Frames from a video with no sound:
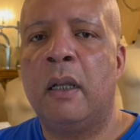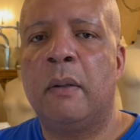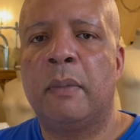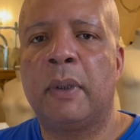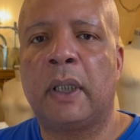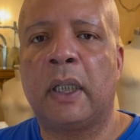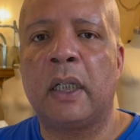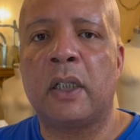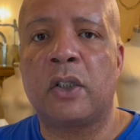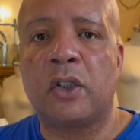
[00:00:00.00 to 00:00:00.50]

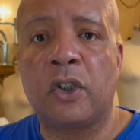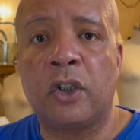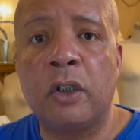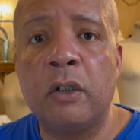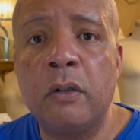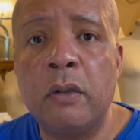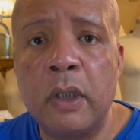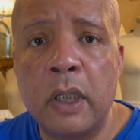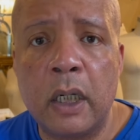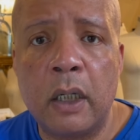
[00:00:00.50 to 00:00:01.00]
Because
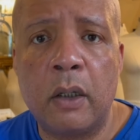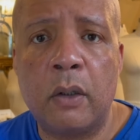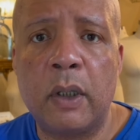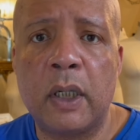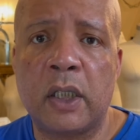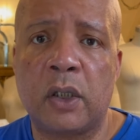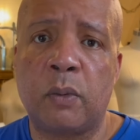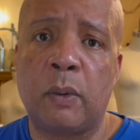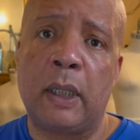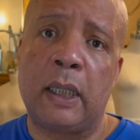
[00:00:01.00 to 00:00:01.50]
you know
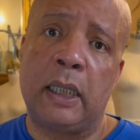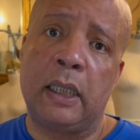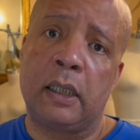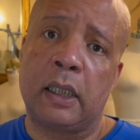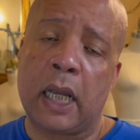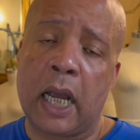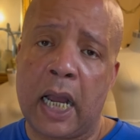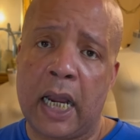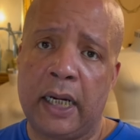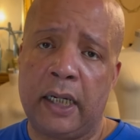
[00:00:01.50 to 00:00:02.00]
as well as
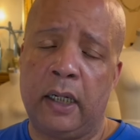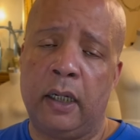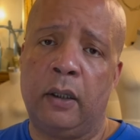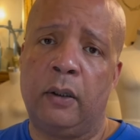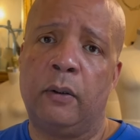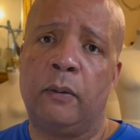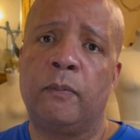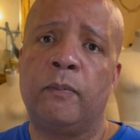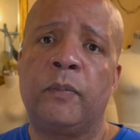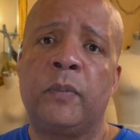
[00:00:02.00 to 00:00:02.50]
I
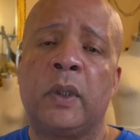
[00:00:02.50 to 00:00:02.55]
know,